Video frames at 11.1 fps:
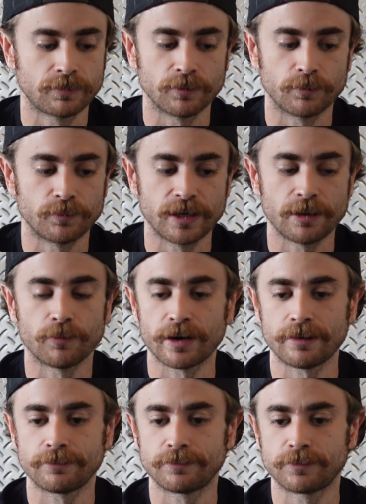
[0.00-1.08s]
We didn't want
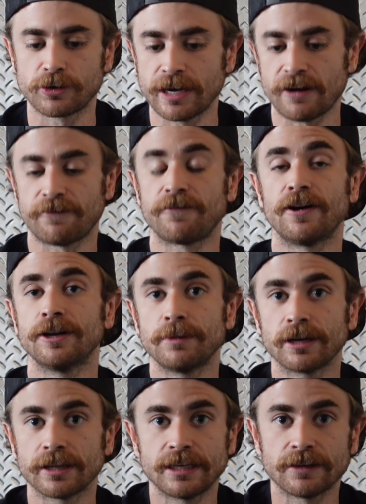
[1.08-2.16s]
to create a fundamentally